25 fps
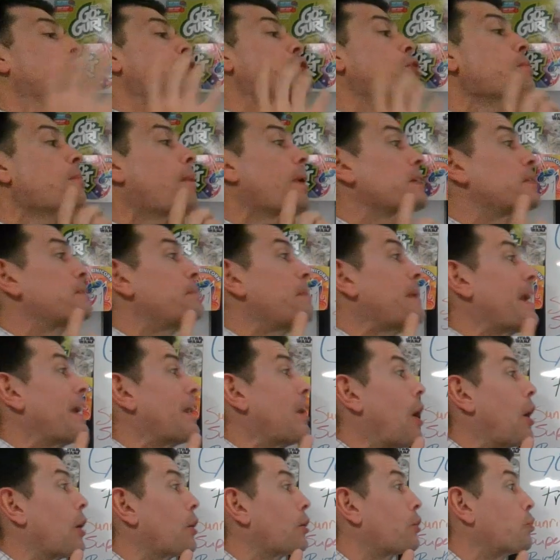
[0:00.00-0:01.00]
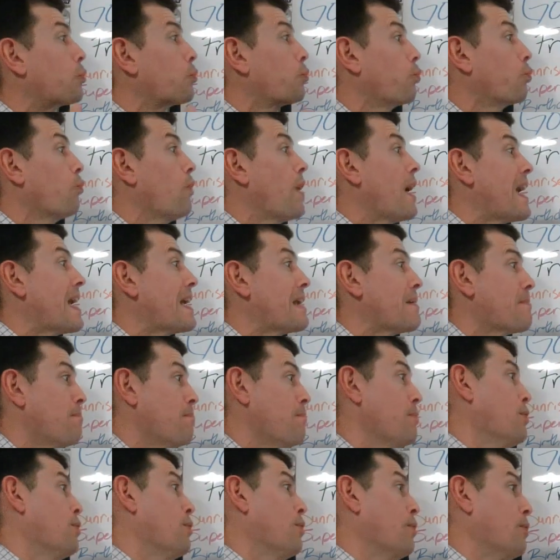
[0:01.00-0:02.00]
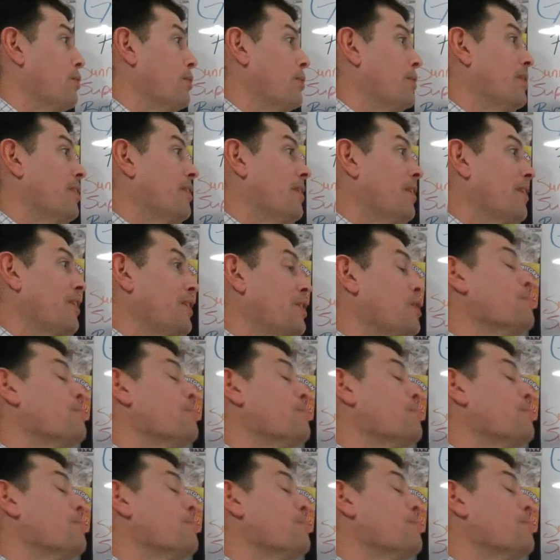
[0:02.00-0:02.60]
You must be in a great mood.